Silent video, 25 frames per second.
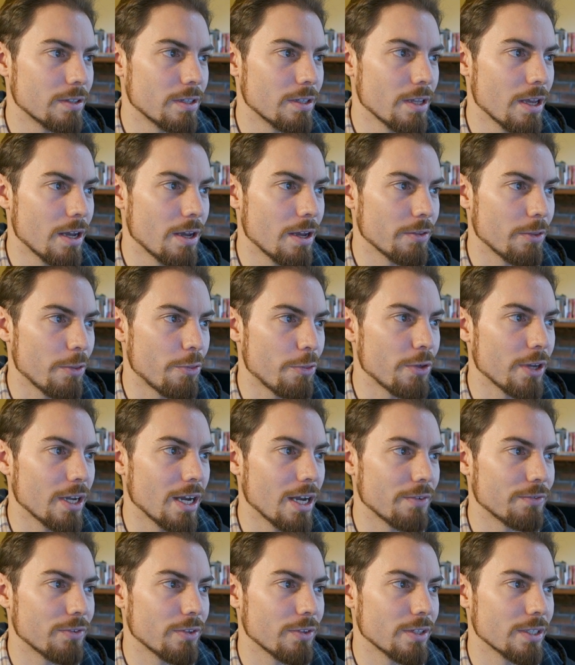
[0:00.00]
the thing
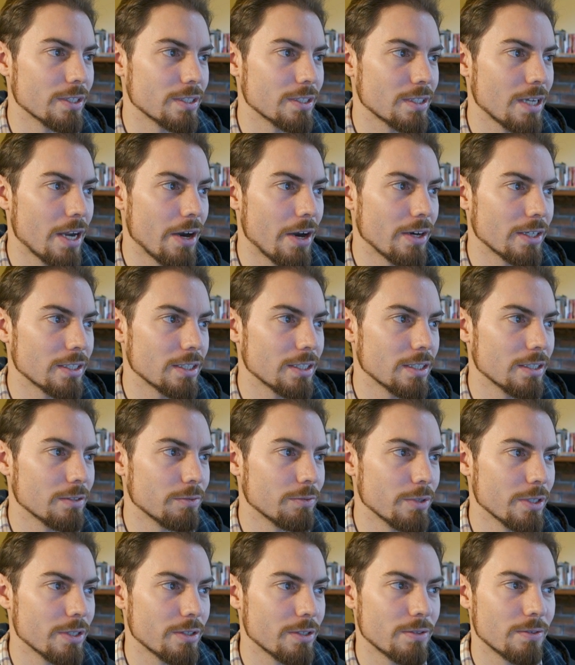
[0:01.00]
after this character
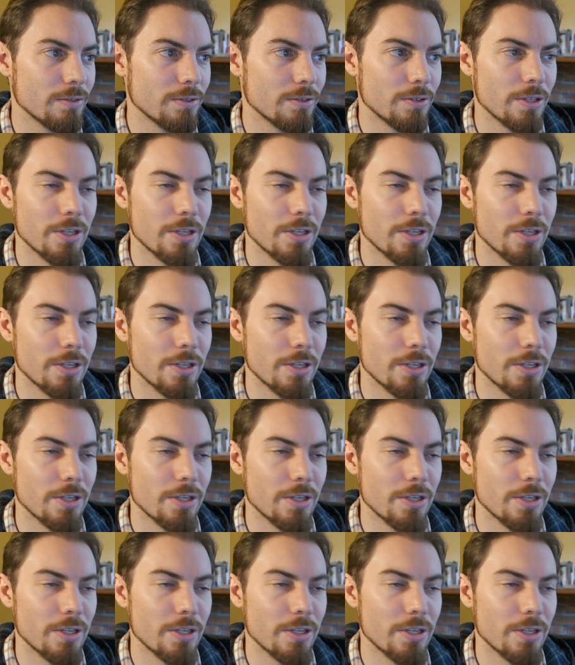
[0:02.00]
with